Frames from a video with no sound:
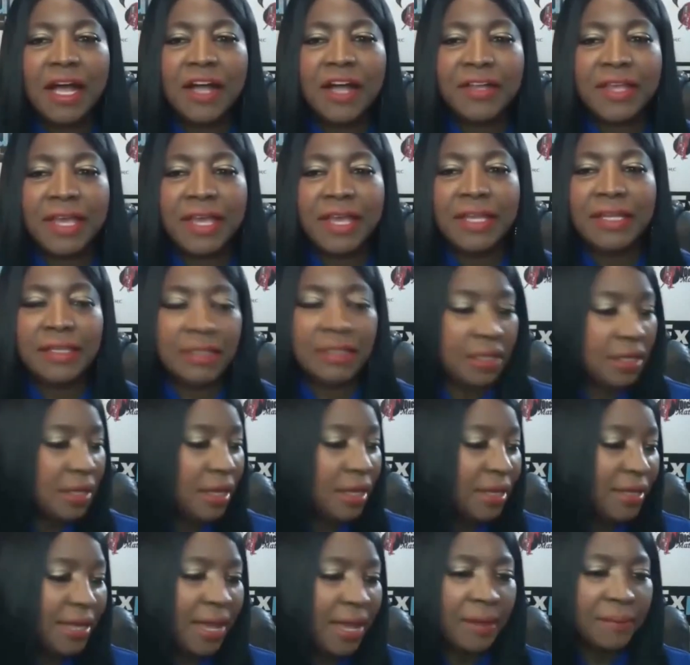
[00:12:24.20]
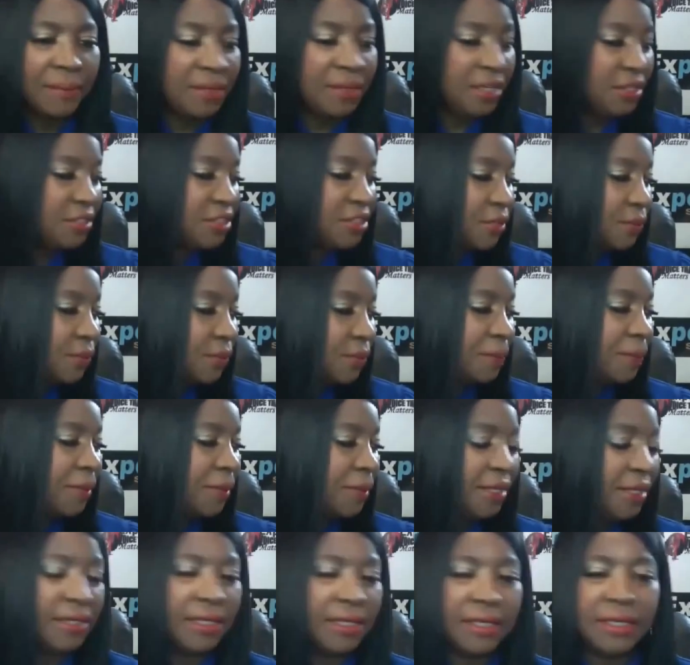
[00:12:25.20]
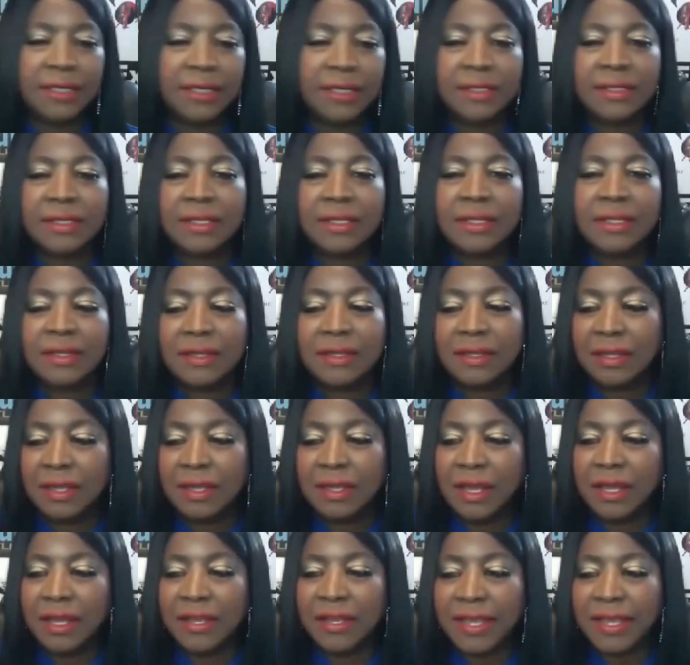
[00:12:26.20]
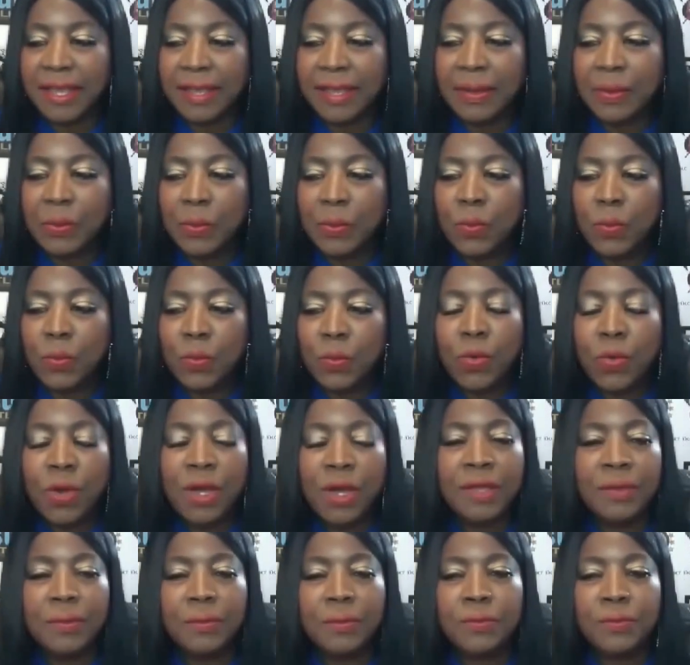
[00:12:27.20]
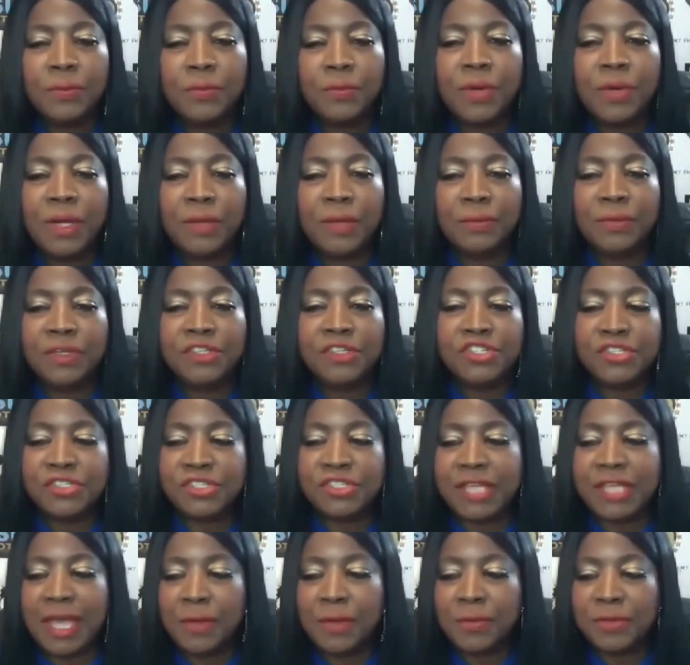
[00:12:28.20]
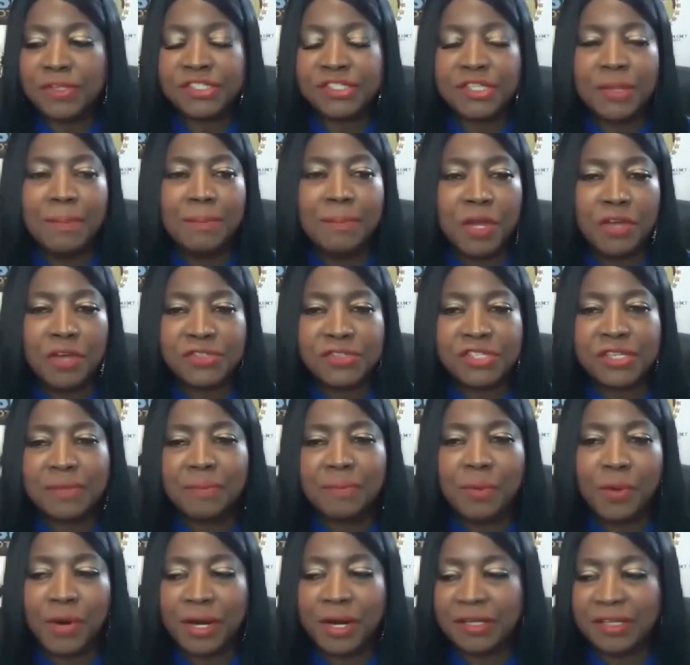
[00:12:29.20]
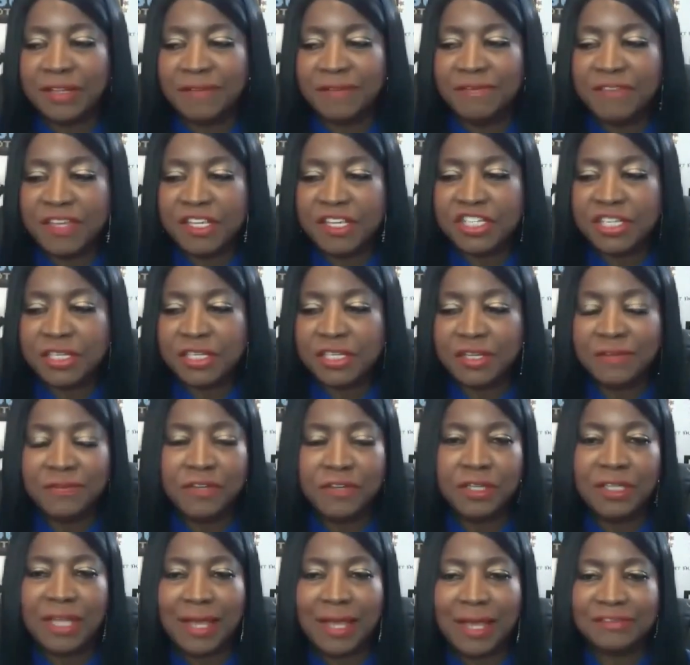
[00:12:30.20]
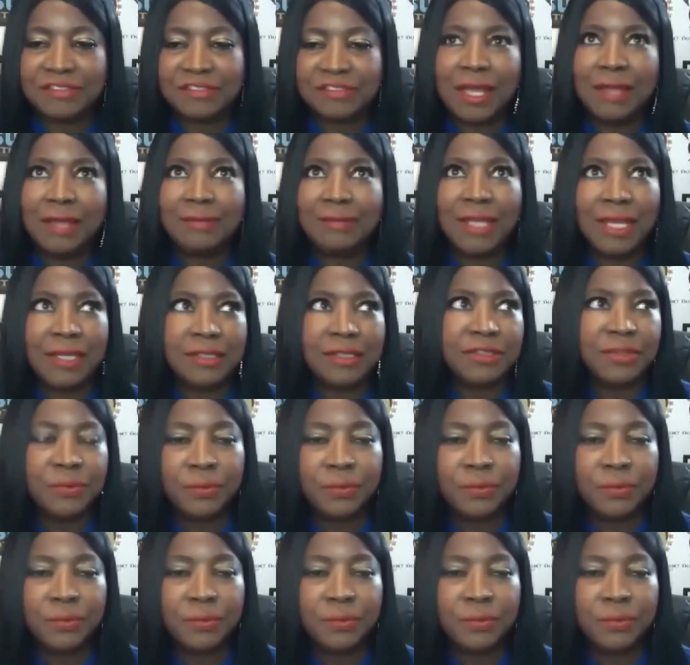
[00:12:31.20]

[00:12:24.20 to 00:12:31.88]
Okay, allow me to repeat it. Okay, what would you say was the most important invention of your lifetime? Like